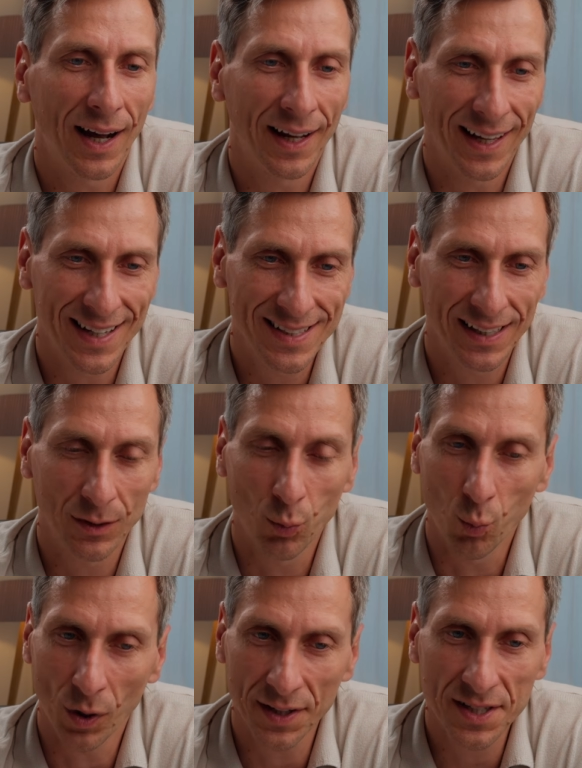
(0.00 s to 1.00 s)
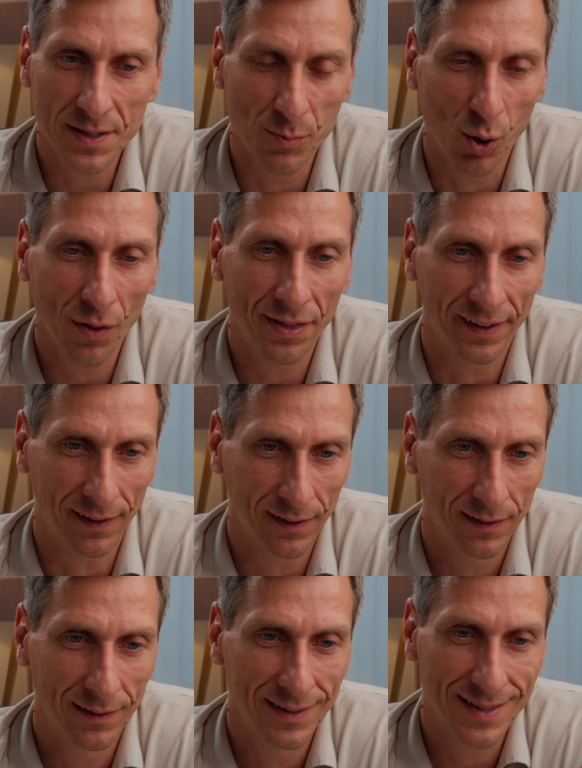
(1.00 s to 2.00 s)
I ask it one small thing.
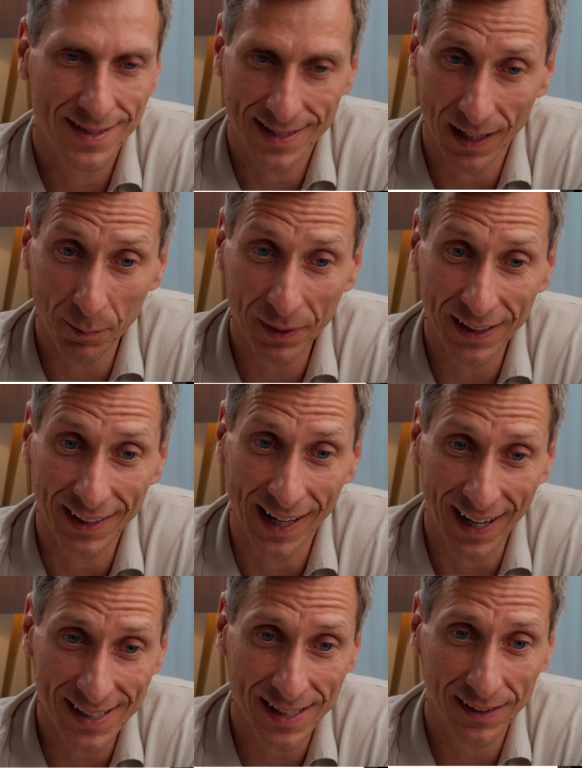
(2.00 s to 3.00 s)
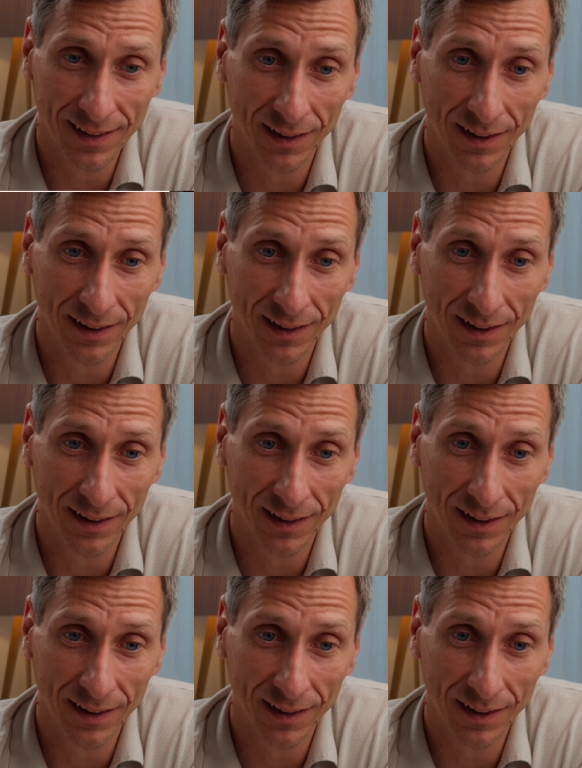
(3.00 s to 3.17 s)
Tell me the accent